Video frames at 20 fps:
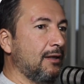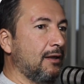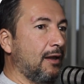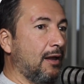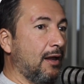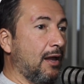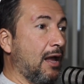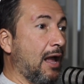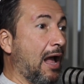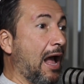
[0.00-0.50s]

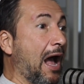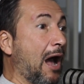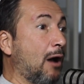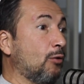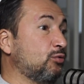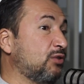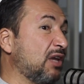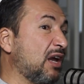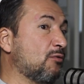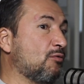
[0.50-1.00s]
how
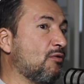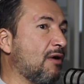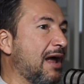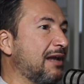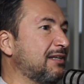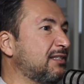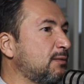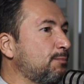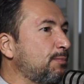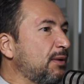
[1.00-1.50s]
they
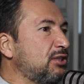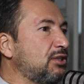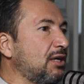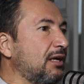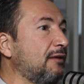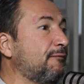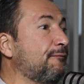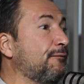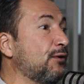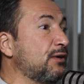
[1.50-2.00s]
run,
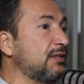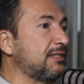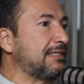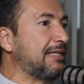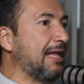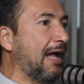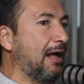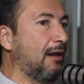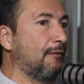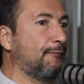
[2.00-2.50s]
especially first
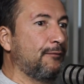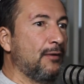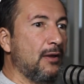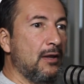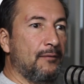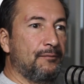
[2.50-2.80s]
half.